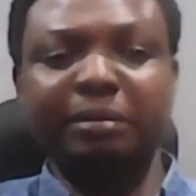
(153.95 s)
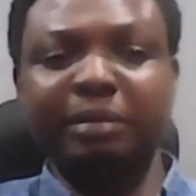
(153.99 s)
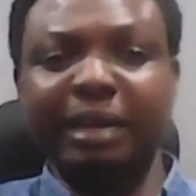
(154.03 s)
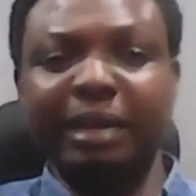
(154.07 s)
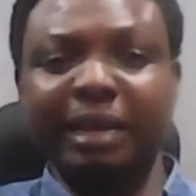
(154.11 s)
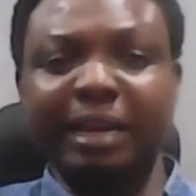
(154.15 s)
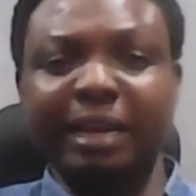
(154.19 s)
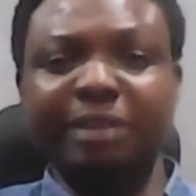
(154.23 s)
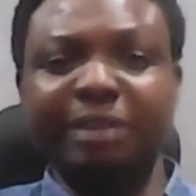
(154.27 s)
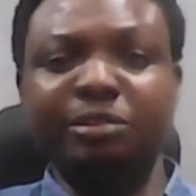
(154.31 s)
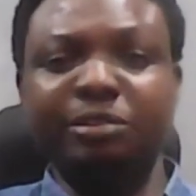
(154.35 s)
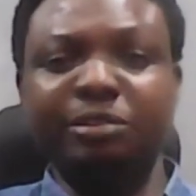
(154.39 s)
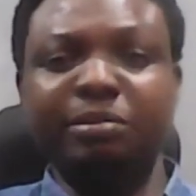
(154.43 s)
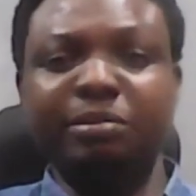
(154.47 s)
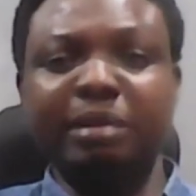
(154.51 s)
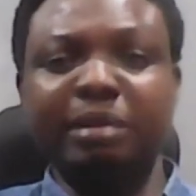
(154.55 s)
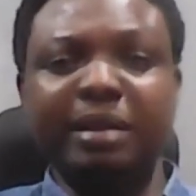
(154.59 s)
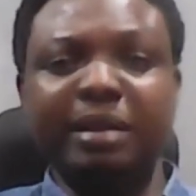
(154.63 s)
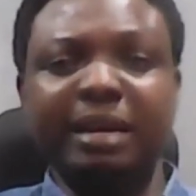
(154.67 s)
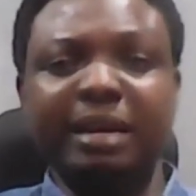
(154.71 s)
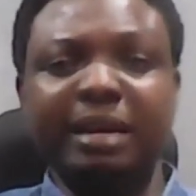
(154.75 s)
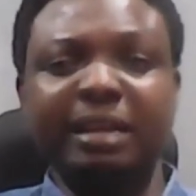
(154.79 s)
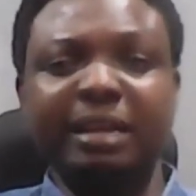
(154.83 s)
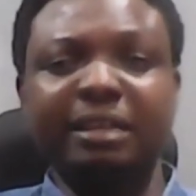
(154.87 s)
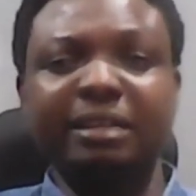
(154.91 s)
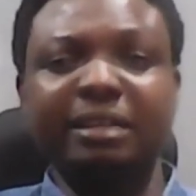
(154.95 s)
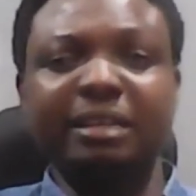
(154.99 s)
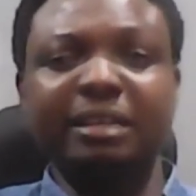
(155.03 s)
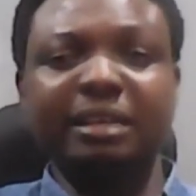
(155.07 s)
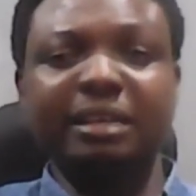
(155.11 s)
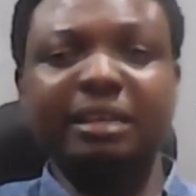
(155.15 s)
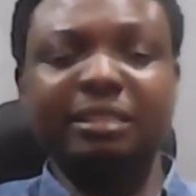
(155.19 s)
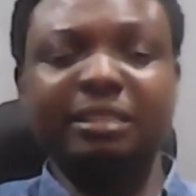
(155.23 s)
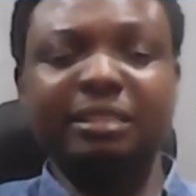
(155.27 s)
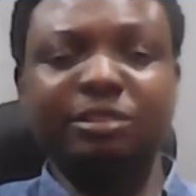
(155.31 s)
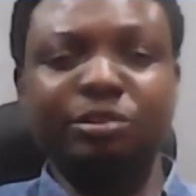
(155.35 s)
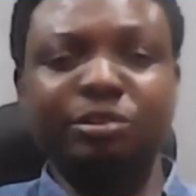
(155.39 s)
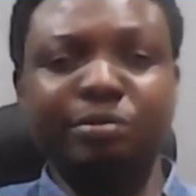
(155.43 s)
I can remember
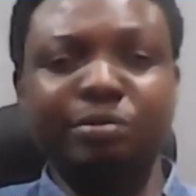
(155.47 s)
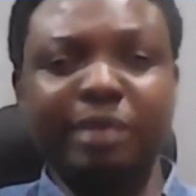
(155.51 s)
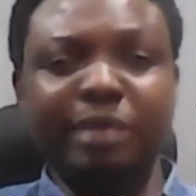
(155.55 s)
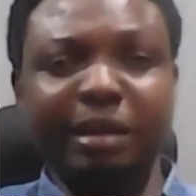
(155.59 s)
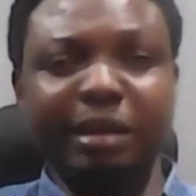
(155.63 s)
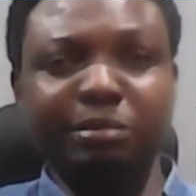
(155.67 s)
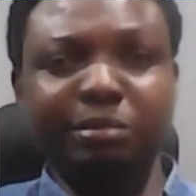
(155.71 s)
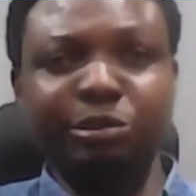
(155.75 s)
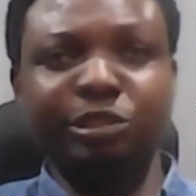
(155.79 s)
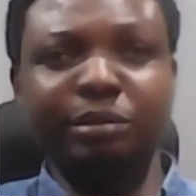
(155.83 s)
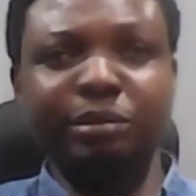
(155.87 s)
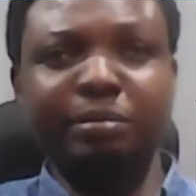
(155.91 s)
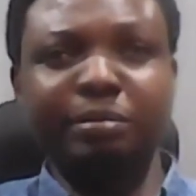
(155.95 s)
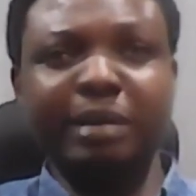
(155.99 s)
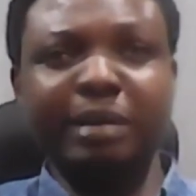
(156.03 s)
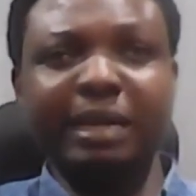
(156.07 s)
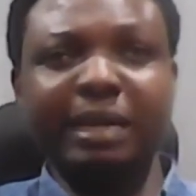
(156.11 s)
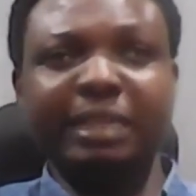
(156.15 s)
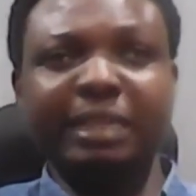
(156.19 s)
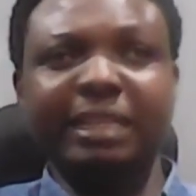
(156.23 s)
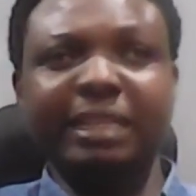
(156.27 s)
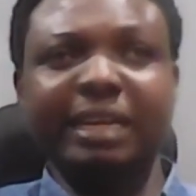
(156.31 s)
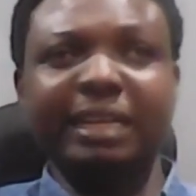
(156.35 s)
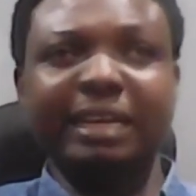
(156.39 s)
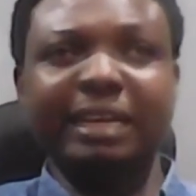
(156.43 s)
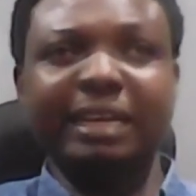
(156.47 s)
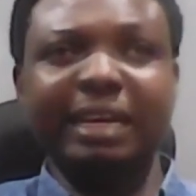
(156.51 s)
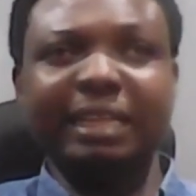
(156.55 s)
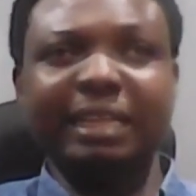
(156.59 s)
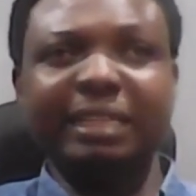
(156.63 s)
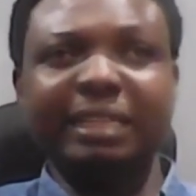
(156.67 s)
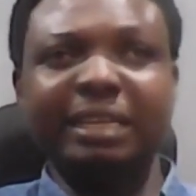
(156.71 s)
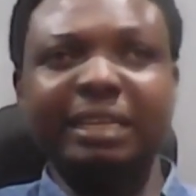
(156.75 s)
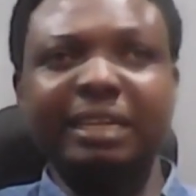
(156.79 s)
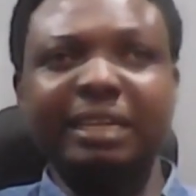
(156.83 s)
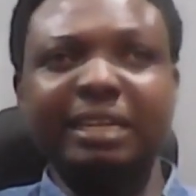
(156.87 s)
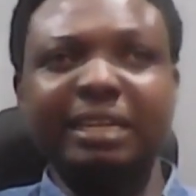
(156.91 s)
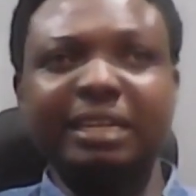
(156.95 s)
Tobi Amusan back then at
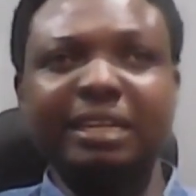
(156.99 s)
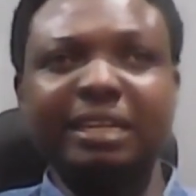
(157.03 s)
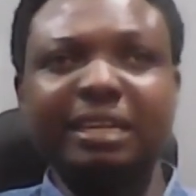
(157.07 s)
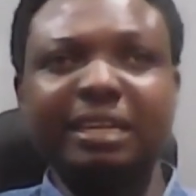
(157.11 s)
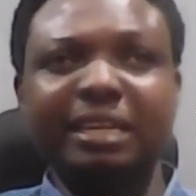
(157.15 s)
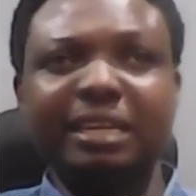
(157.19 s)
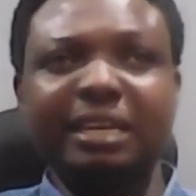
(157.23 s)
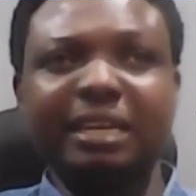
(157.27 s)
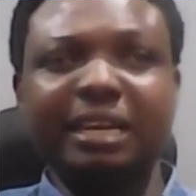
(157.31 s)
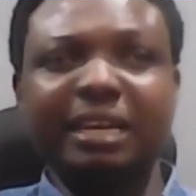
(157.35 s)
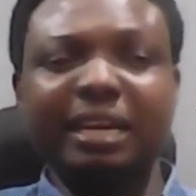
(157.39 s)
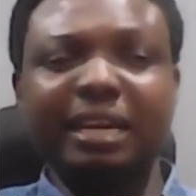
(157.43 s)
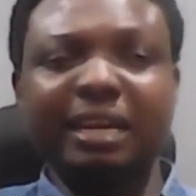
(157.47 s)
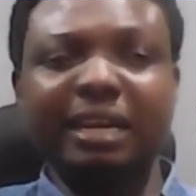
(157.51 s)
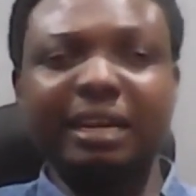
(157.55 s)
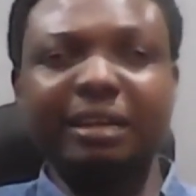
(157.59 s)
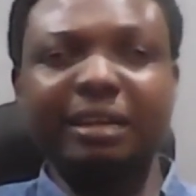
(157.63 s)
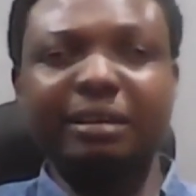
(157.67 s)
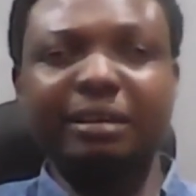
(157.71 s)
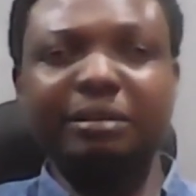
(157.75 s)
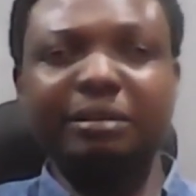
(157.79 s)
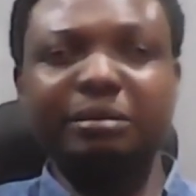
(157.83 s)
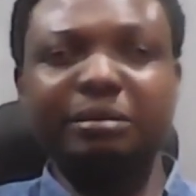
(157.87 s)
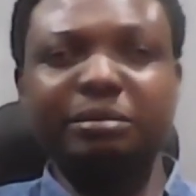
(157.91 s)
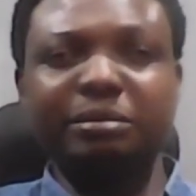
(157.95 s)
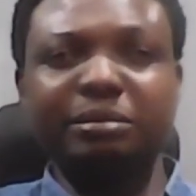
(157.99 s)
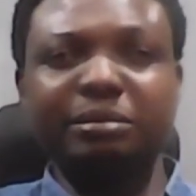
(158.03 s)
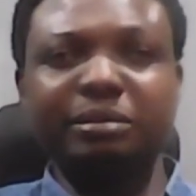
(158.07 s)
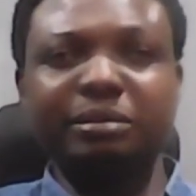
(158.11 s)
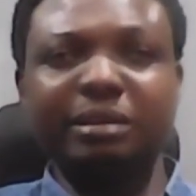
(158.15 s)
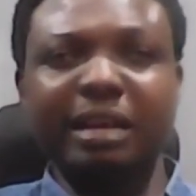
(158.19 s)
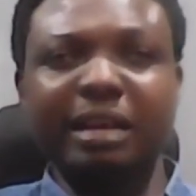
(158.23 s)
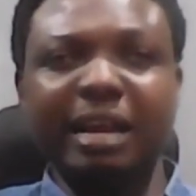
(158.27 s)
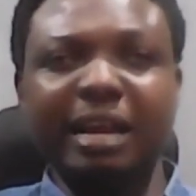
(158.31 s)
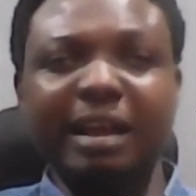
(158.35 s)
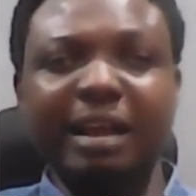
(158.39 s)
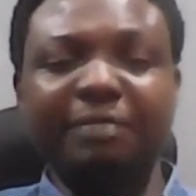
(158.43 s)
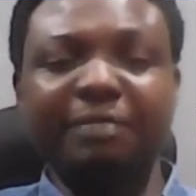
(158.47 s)
the
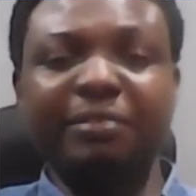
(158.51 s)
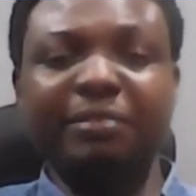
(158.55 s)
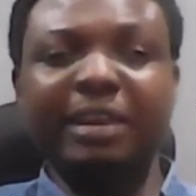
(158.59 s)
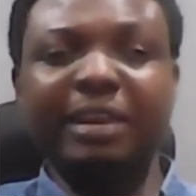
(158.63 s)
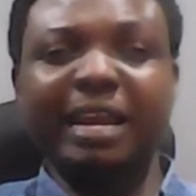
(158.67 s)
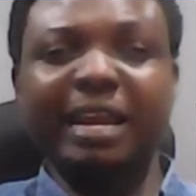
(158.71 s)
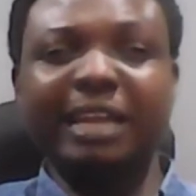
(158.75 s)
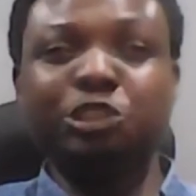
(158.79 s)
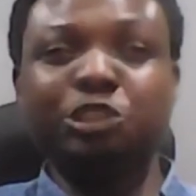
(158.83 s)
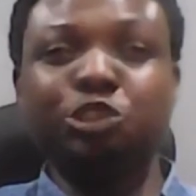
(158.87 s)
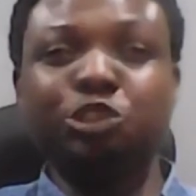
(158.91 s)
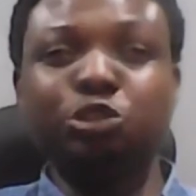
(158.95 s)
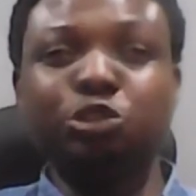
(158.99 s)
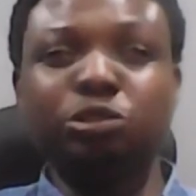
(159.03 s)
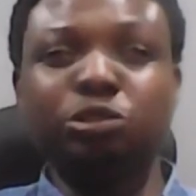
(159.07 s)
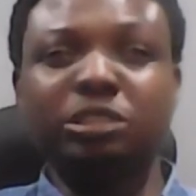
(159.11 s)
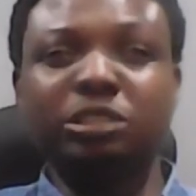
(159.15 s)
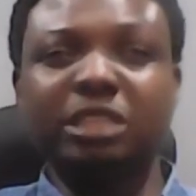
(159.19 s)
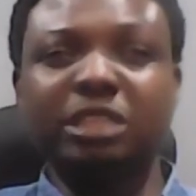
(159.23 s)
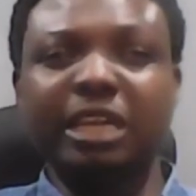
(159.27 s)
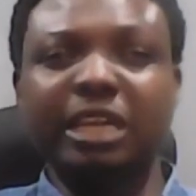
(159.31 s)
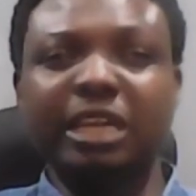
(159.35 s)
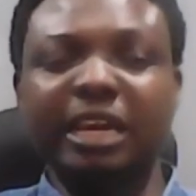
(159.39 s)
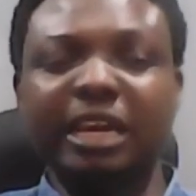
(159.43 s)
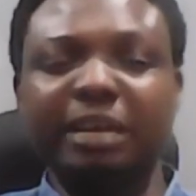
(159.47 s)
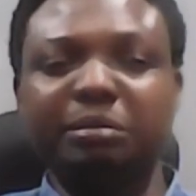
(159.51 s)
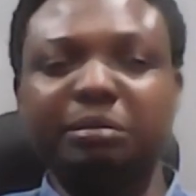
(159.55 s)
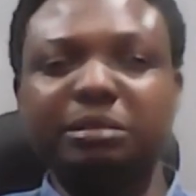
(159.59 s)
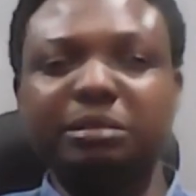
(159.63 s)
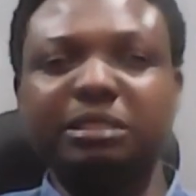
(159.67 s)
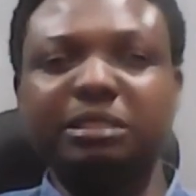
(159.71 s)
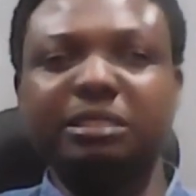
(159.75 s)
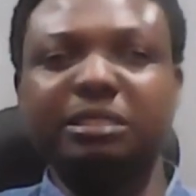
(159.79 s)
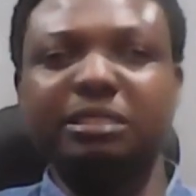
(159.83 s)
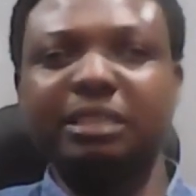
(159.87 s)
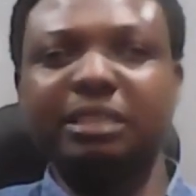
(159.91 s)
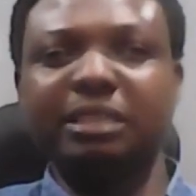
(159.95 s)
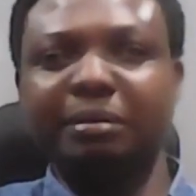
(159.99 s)
African Youth
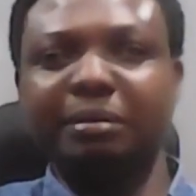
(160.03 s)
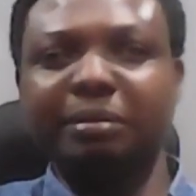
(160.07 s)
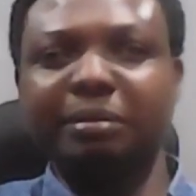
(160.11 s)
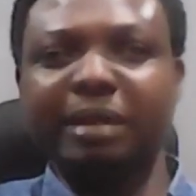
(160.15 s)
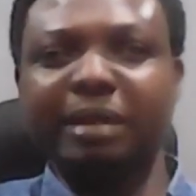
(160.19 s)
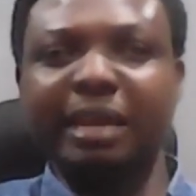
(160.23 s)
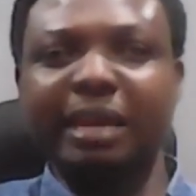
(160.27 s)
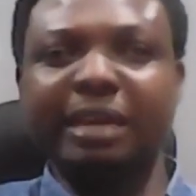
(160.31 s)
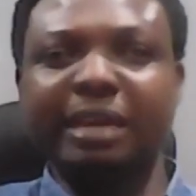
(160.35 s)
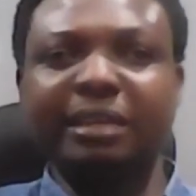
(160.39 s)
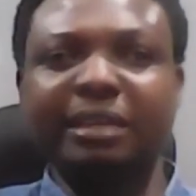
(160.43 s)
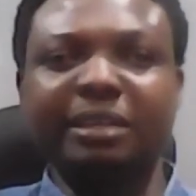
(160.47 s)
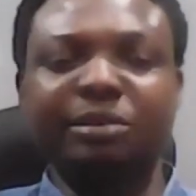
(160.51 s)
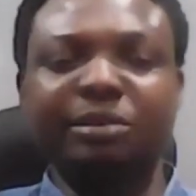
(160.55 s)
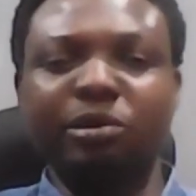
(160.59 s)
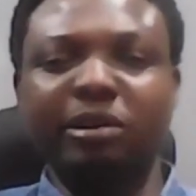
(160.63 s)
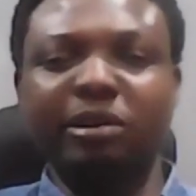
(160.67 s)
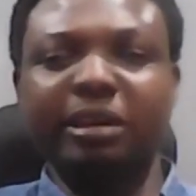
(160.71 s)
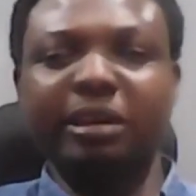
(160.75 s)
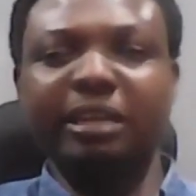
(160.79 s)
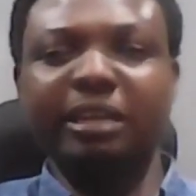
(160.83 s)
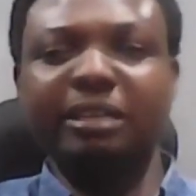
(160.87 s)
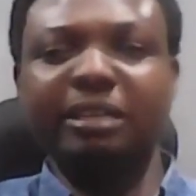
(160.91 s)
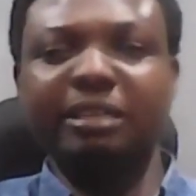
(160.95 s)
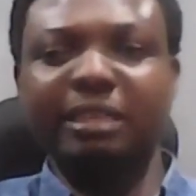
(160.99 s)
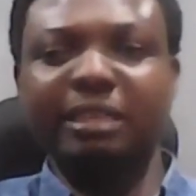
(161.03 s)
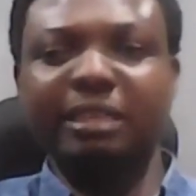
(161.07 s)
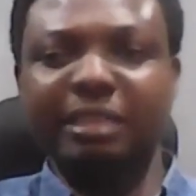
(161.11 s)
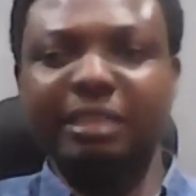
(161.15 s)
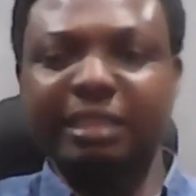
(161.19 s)
Games early in Warri.